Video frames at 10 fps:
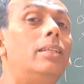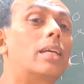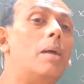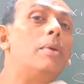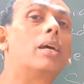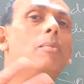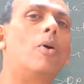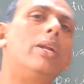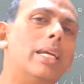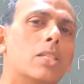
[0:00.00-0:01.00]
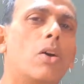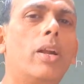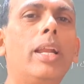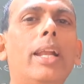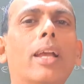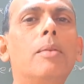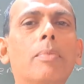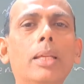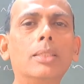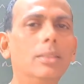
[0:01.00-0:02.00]
The chemical bonding has already
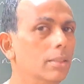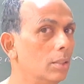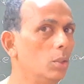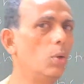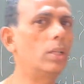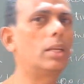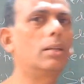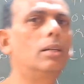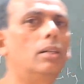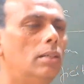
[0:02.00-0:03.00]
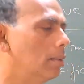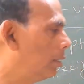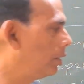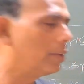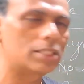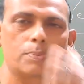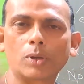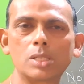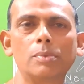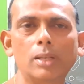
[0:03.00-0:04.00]
taken place. No other reverse
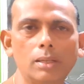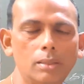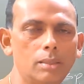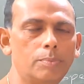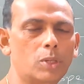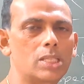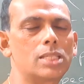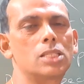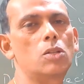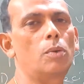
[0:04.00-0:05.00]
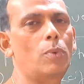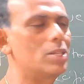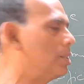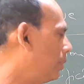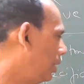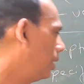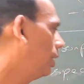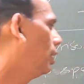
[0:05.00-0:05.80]
possible process is not possible.